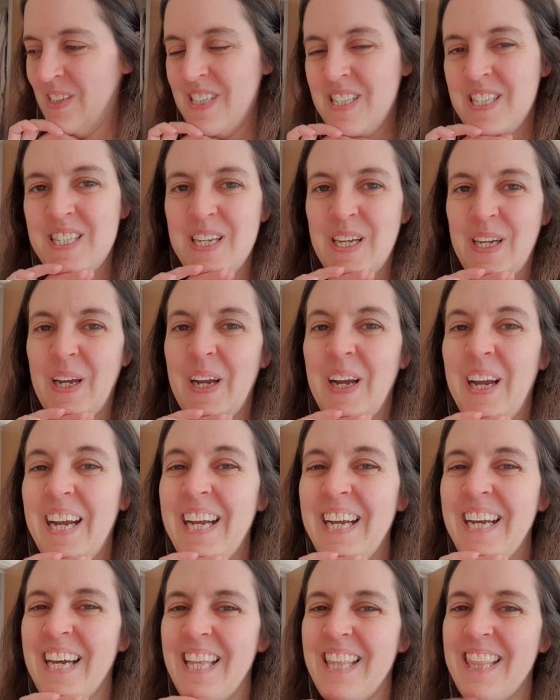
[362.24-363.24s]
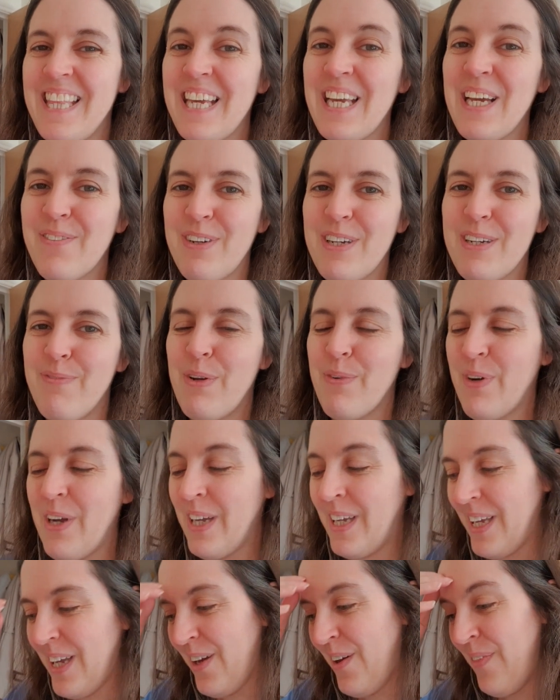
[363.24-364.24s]
So I think I'm going to be
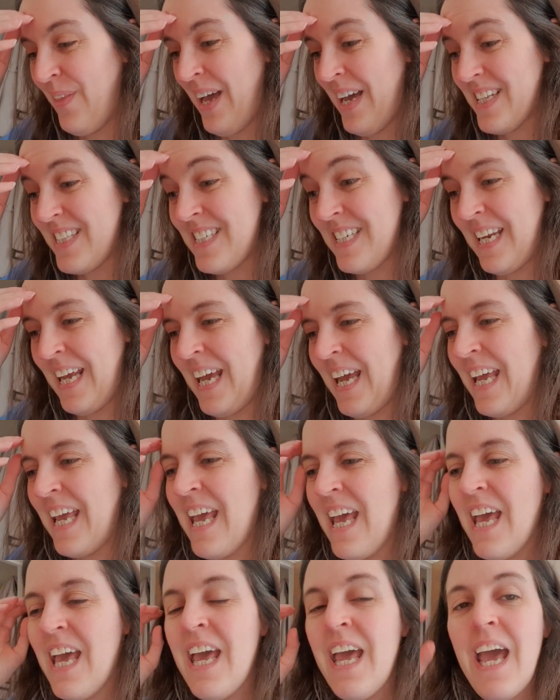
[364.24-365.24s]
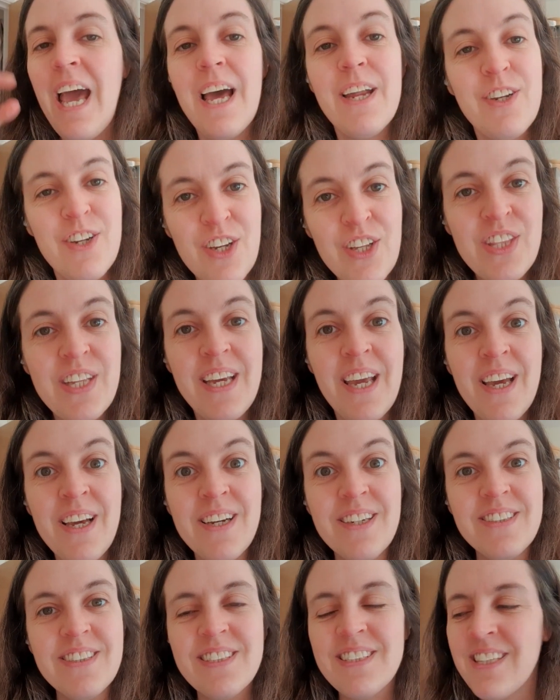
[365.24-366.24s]
working on that today and nothing
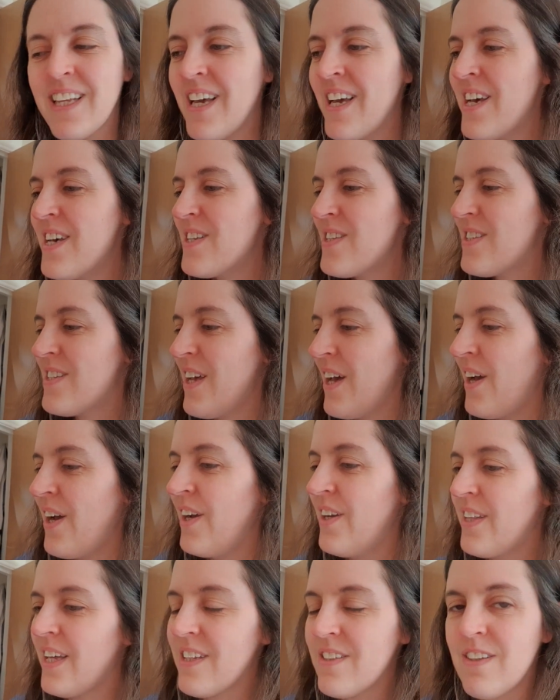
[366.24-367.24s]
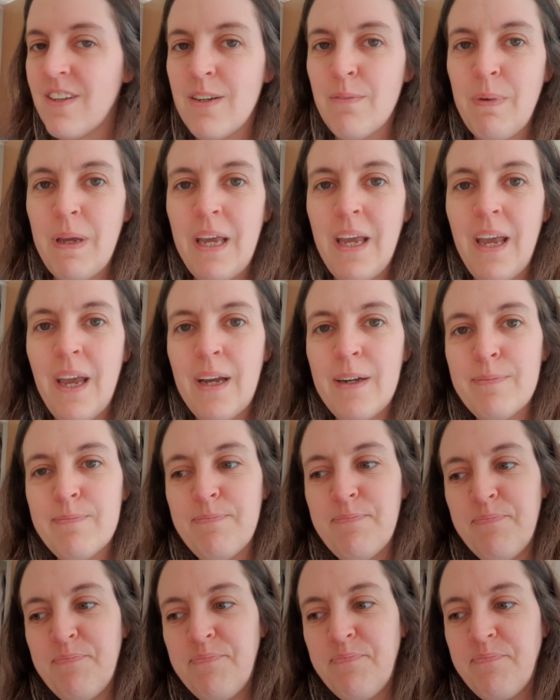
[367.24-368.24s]
else. So that's going to be
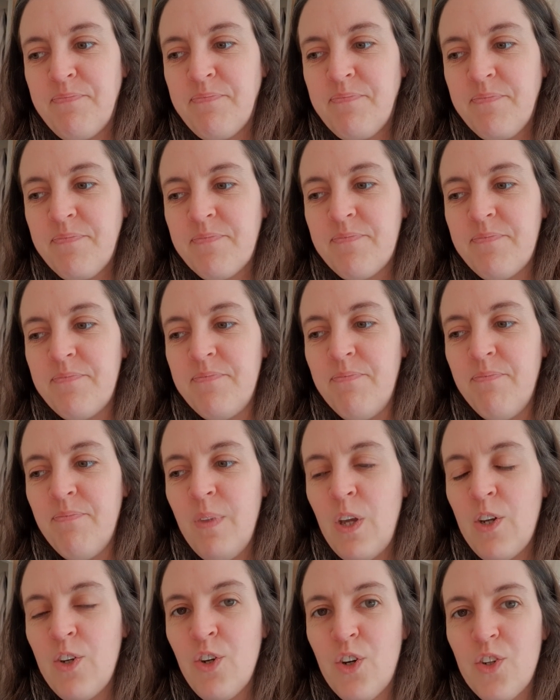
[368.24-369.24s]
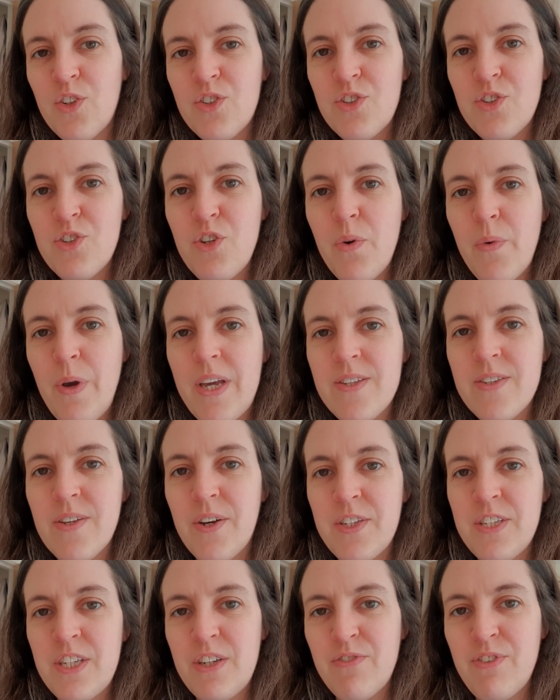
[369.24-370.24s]
not too
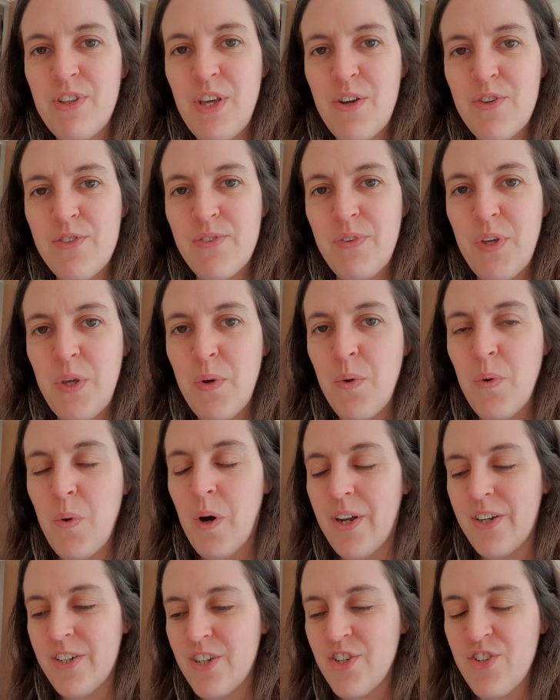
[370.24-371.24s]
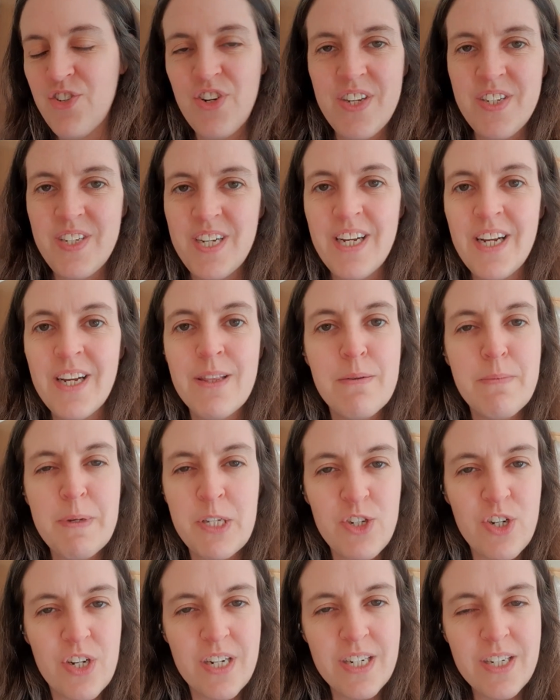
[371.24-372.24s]
exciting for those of you who aren't interested in the
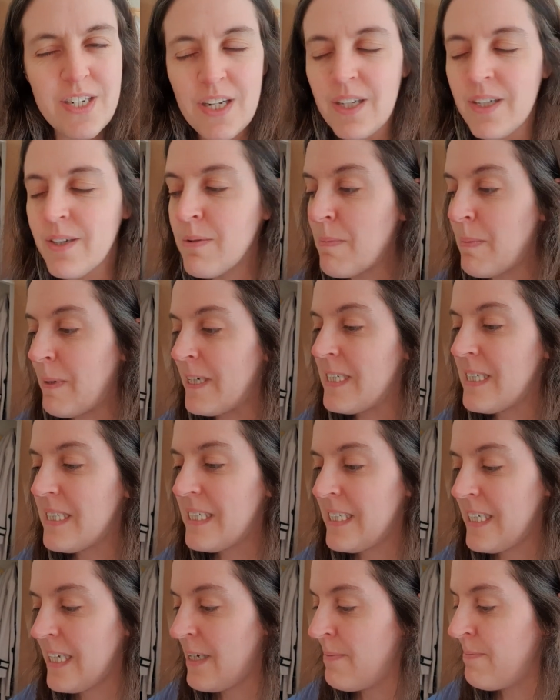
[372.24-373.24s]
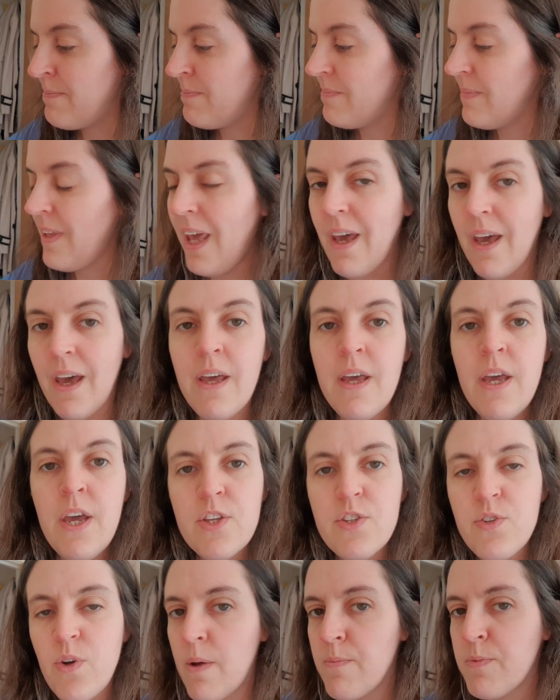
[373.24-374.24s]
mystery knit along, but yeah.
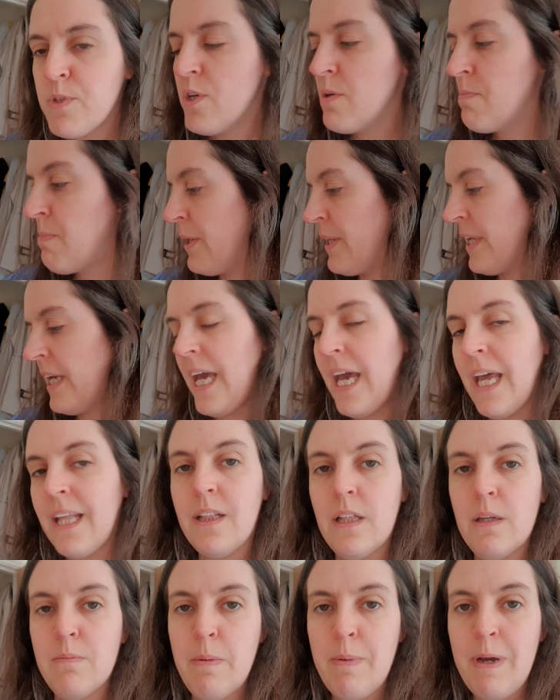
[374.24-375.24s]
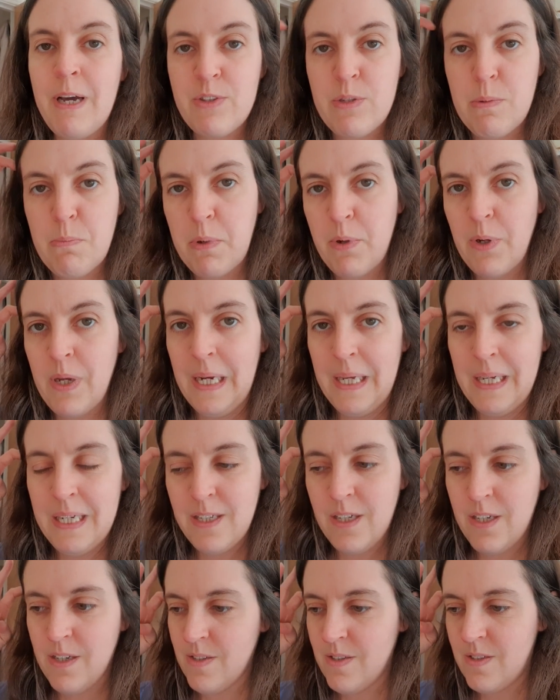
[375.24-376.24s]
So I'm stood by the kettle. I'm about to boil it
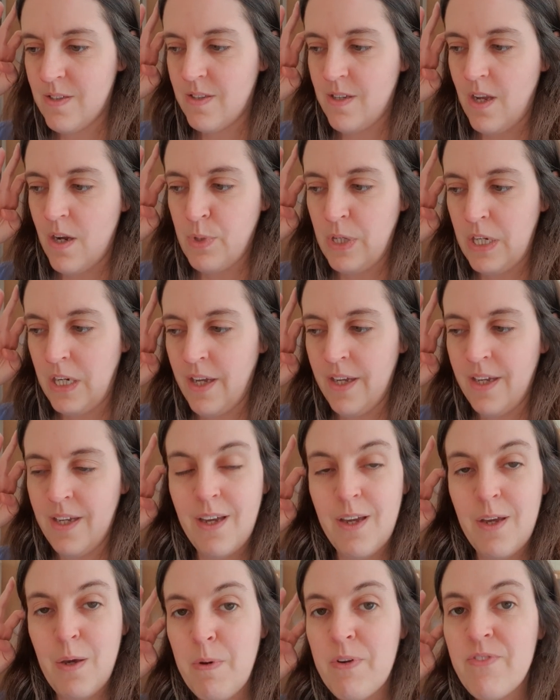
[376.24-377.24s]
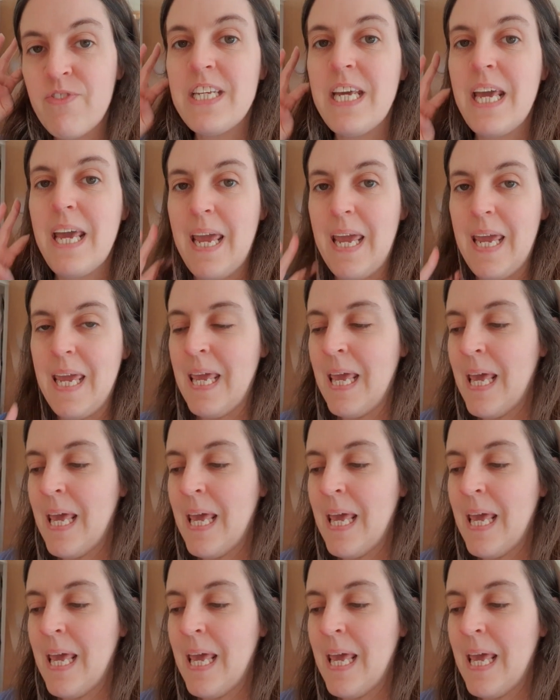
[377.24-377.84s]
because I would like a cup of tea.